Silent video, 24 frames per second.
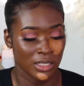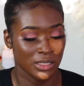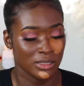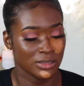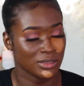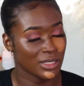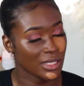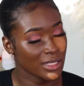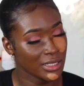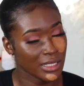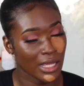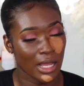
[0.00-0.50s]

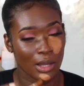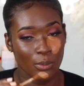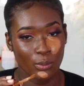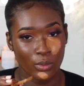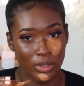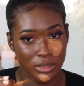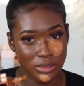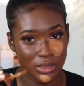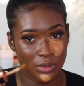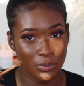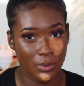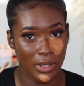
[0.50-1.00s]
then y'all
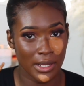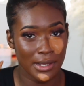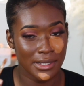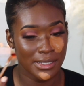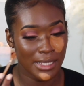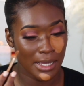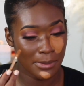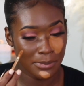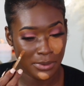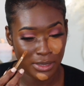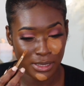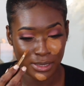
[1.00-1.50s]
wonder why
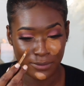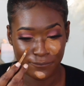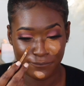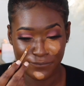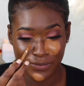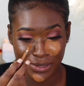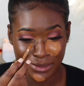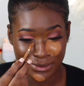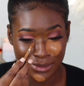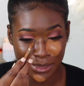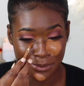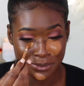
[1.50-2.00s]
y'all be in
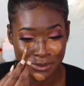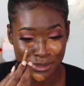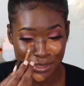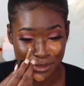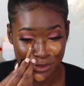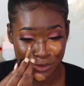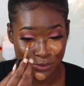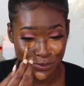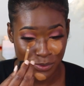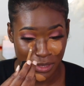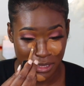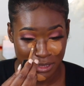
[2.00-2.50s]
fucked up
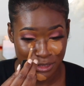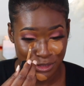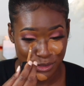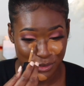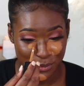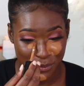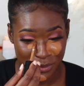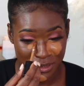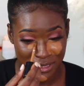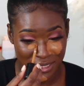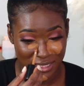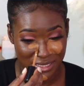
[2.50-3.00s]
situations
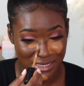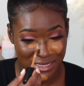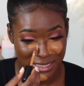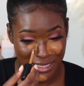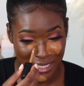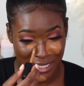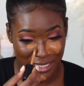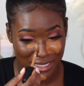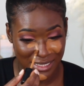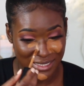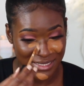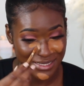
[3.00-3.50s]
with these
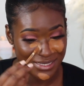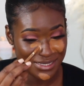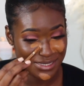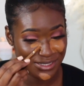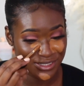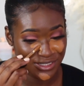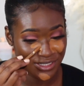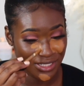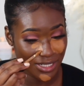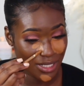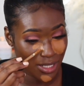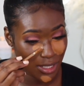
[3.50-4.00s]
niggas
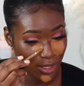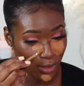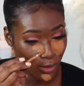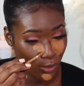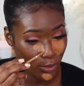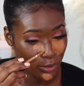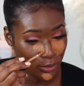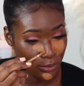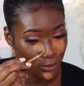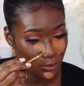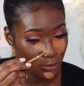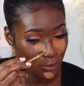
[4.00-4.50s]
cheating
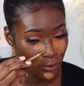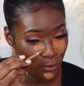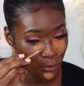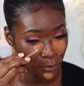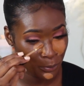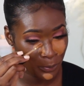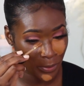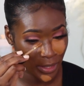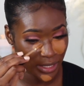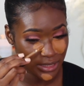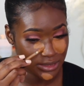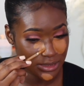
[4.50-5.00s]
on you
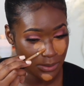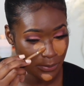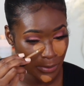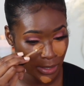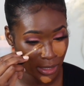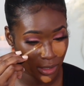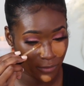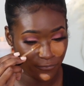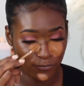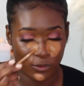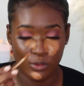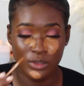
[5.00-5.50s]
back to
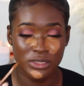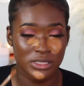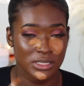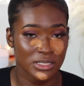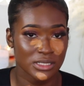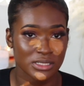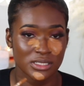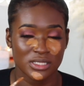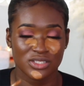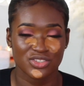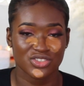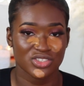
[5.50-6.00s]
back. Of course
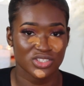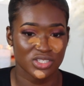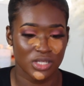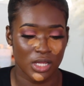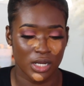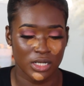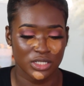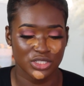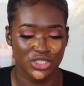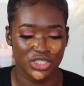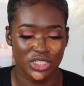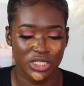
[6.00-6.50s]
niggas is just
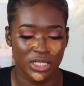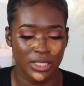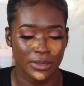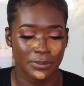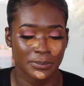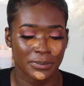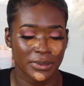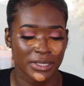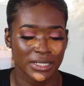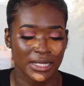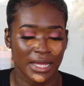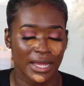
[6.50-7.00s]
gonna cheat,
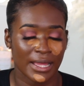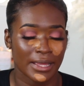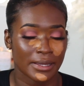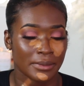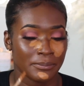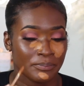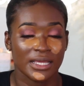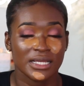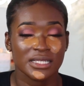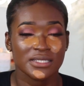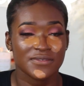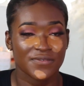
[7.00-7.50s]
but like,
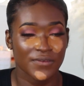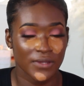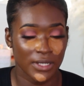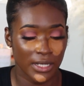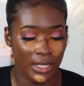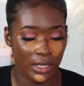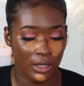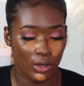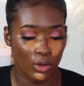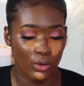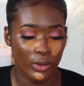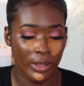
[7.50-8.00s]
niggas feel
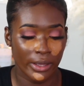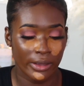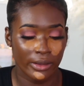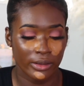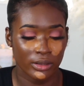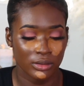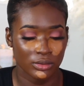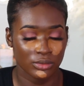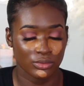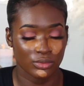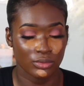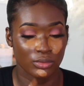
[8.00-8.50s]
like,
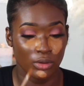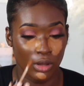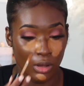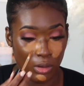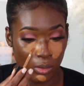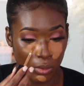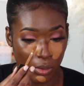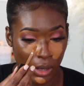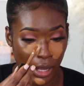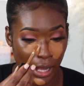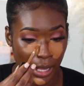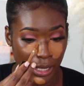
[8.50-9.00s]
okay, you
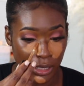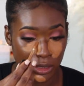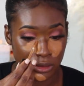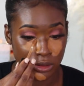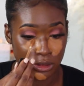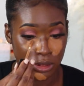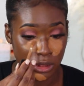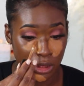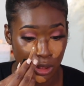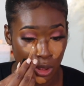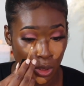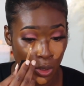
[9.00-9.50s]
know, I could
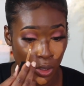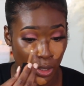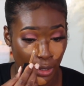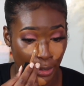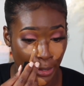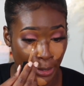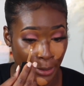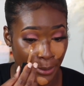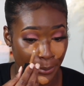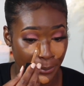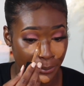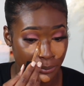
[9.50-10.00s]
cheat on
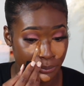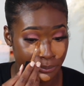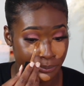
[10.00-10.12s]
her,